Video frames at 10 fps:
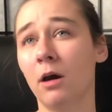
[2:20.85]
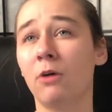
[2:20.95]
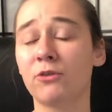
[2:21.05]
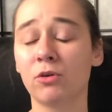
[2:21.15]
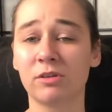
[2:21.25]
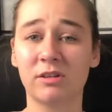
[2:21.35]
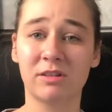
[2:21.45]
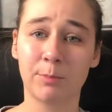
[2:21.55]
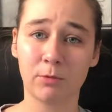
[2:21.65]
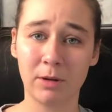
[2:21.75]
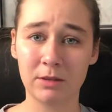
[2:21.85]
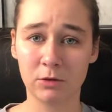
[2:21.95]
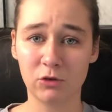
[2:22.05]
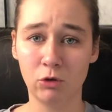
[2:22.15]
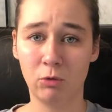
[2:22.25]
of course separate the
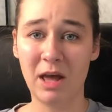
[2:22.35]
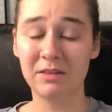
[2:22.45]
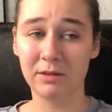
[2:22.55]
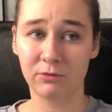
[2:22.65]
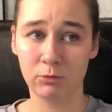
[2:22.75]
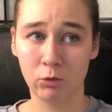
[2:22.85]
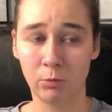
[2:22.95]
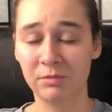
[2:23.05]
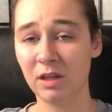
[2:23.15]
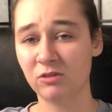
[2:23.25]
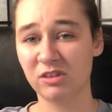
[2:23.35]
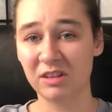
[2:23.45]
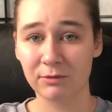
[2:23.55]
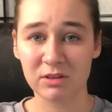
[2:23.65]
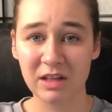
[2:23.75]
two in different rooms and just
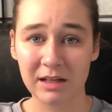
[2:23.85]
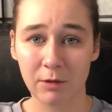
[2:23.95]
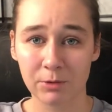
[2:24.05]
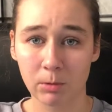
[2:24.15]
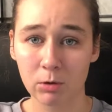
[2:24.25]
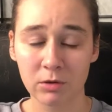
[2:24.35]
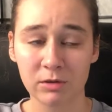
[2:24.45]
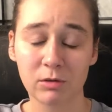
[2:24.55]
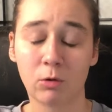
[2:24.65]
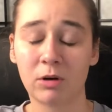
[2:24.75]
never take out the rodents or